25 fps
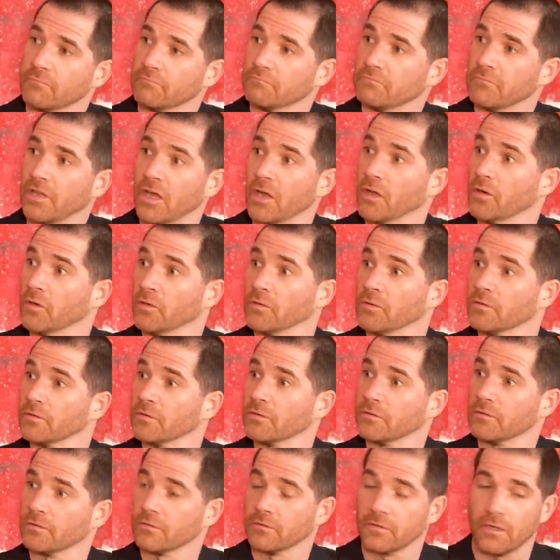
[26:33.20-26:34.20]
No,
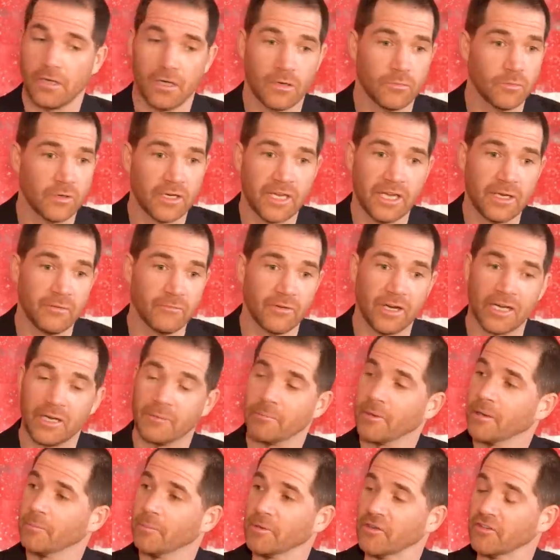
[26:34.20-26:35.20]
I will keep
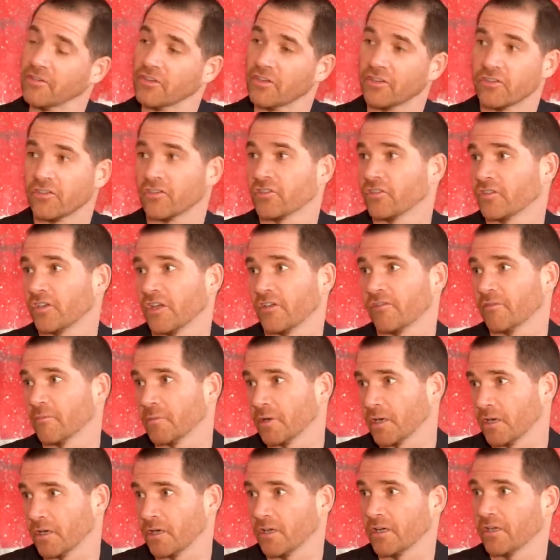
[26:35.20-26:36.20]
running my business and serving
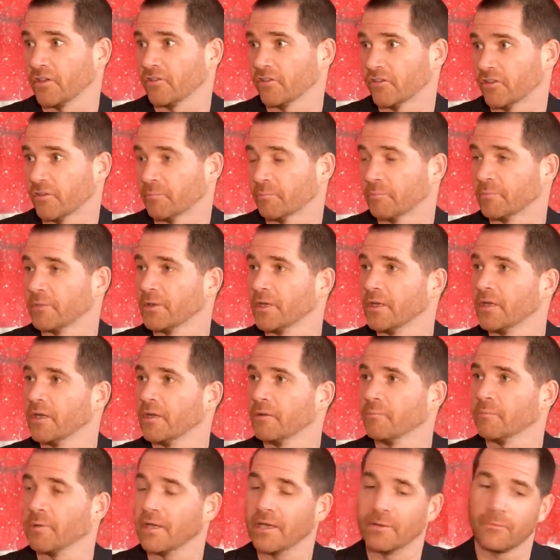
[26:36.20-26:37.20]
my clients and
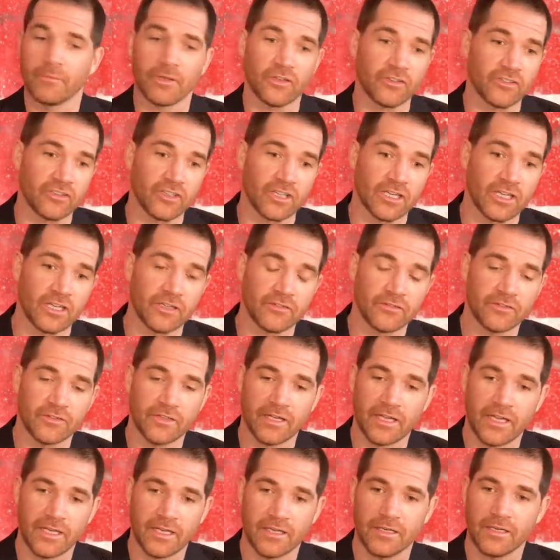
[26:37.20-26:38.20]
paying my staff,
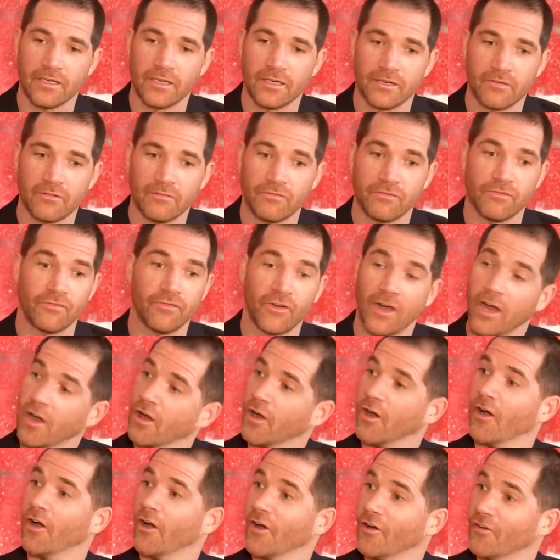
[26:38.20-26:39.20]
and
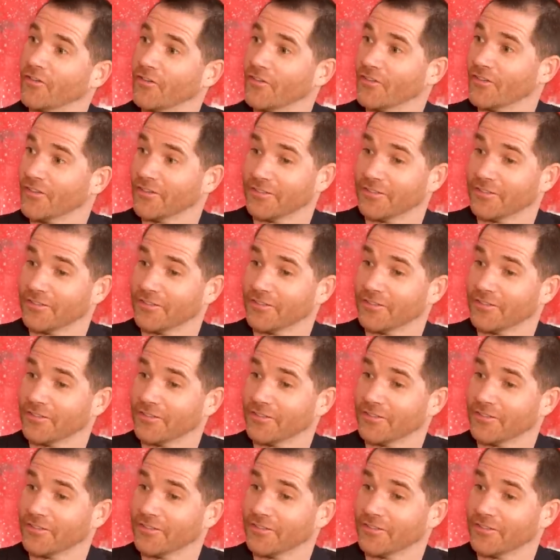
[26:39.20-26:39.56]
fuck off.